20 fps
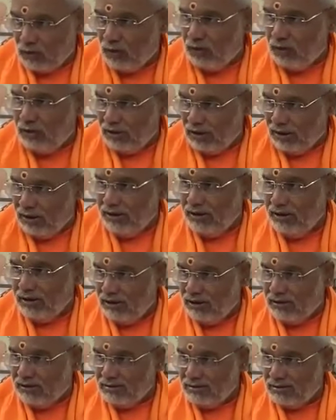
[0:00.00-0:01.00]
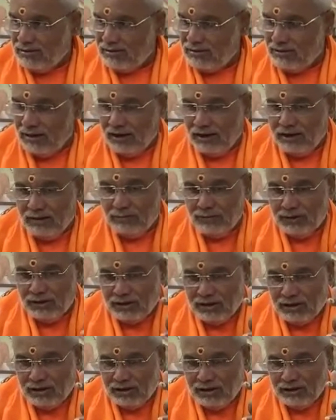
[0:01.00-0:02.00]
all ideas, and
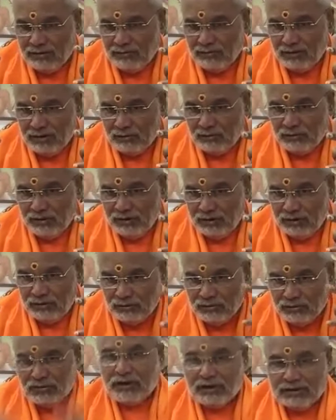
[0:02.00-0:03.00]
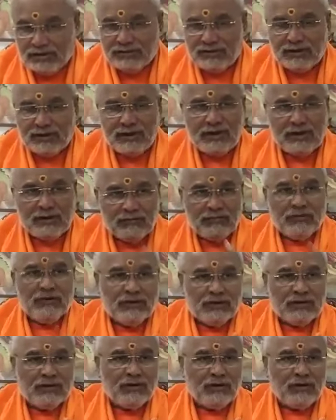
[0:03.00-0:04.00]
making him commit to Shastra and
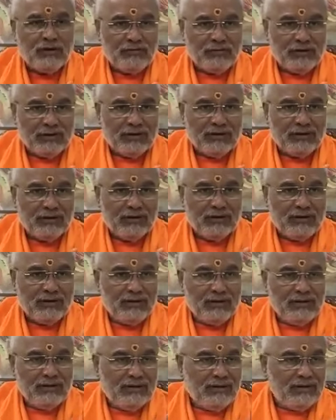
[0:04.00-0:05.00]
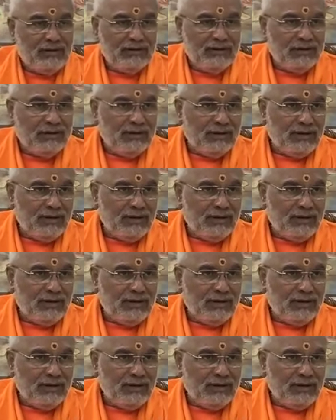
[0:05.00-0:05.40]
vision of it. The